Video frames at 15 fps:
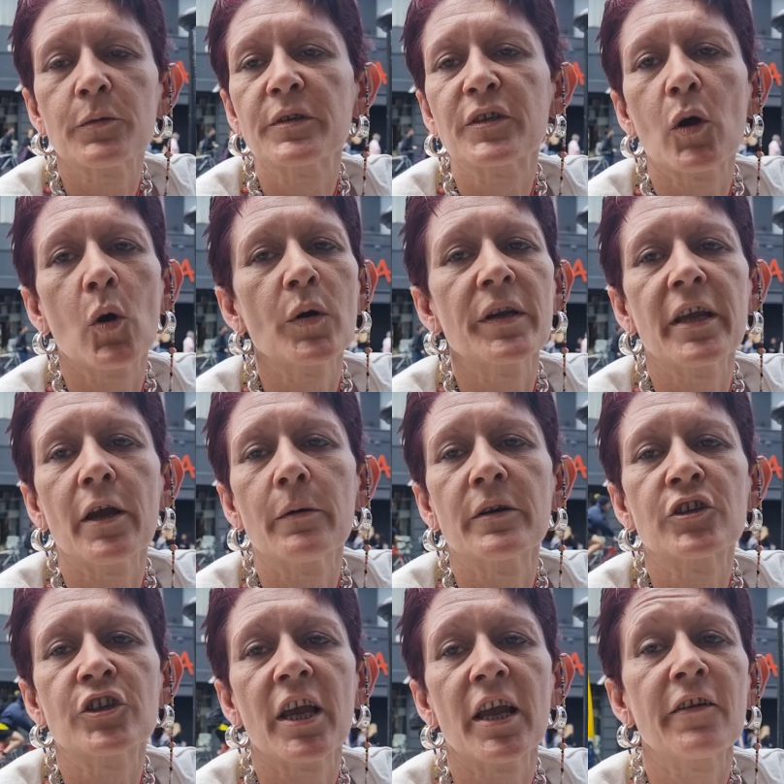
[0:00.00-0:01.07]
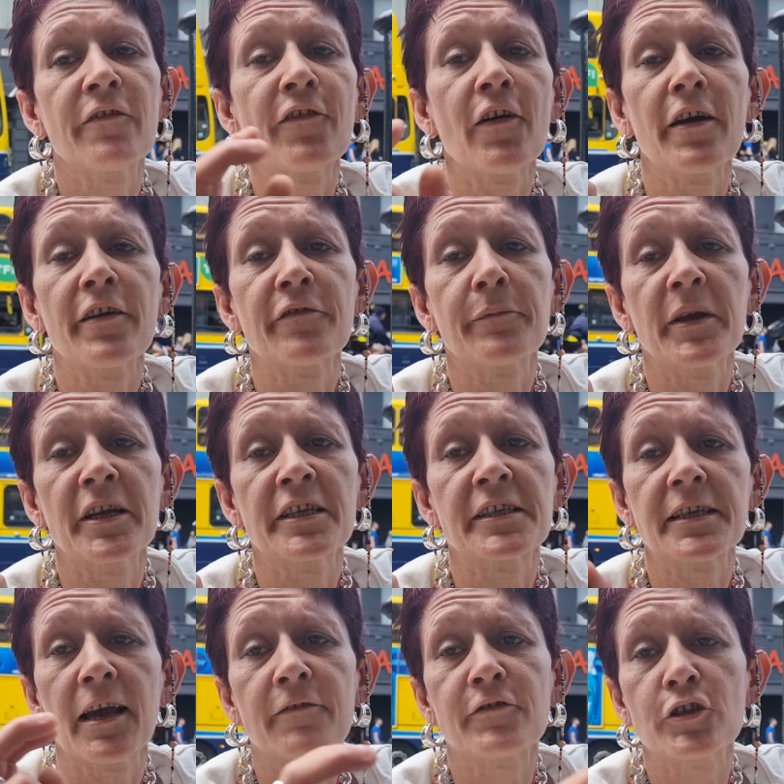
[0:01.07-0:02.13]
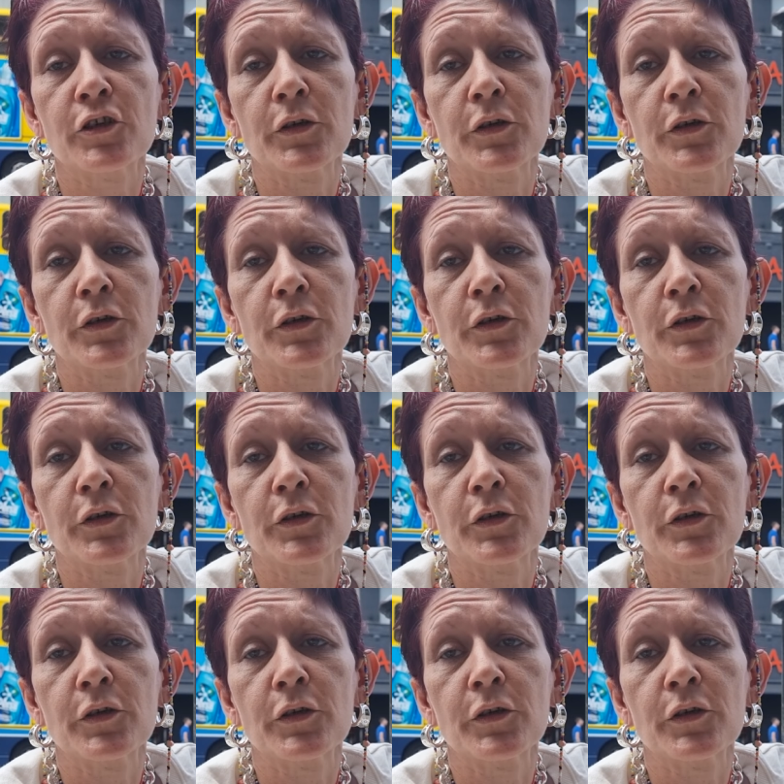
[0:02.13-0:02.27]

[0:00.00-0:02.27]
He was only out of jail five minutes after